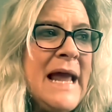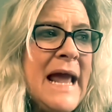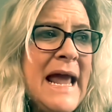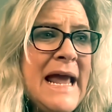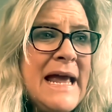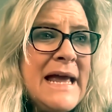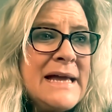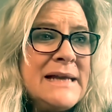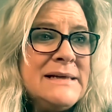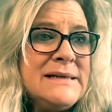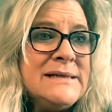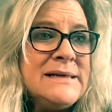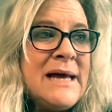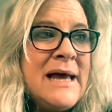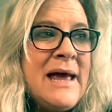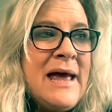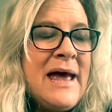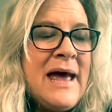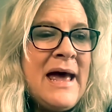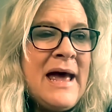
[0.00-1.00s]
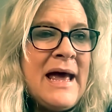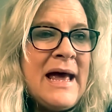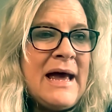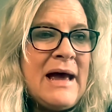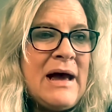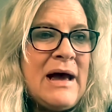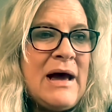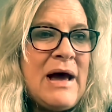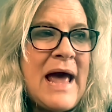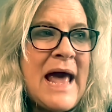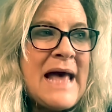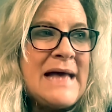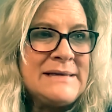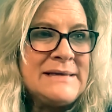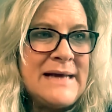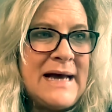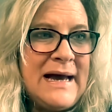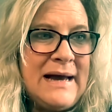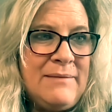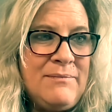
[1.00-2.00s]
And
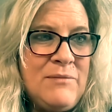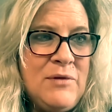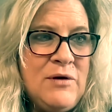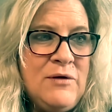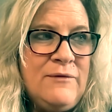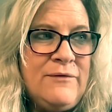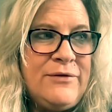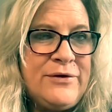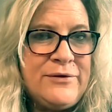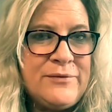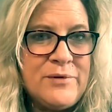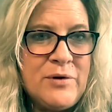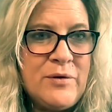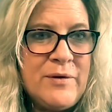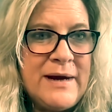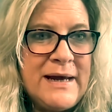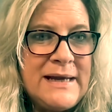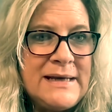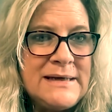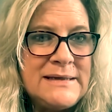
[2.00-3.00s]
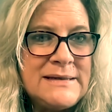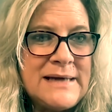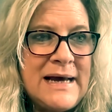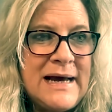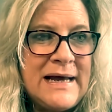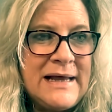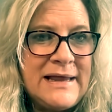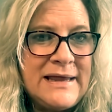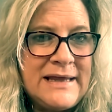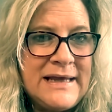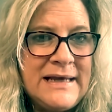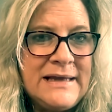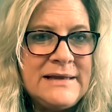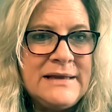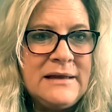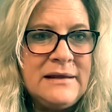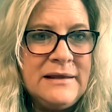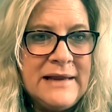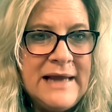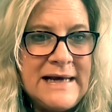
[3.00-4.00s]
as I move through it, I think
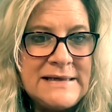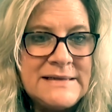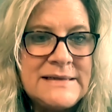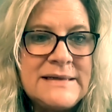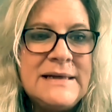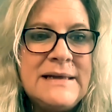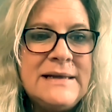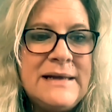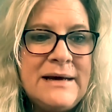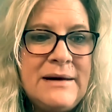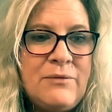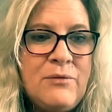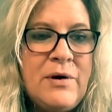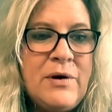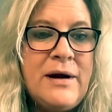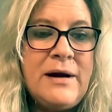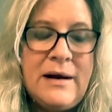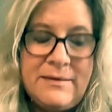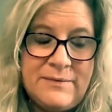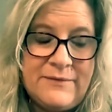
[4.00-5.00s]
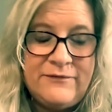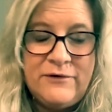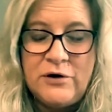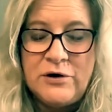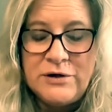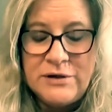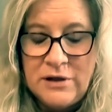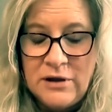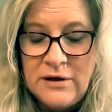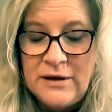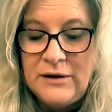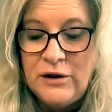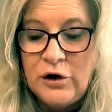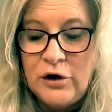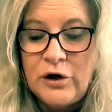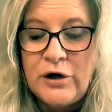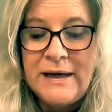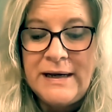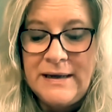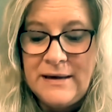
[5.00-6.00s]
the lesson that one, I've learned,
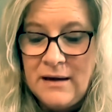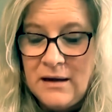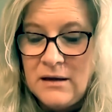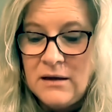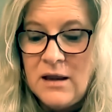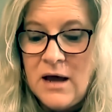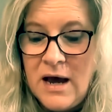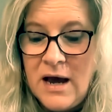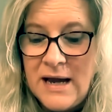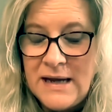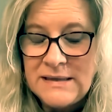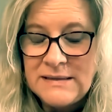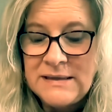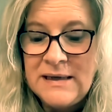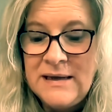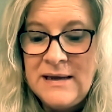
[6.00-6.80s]
learning a lot.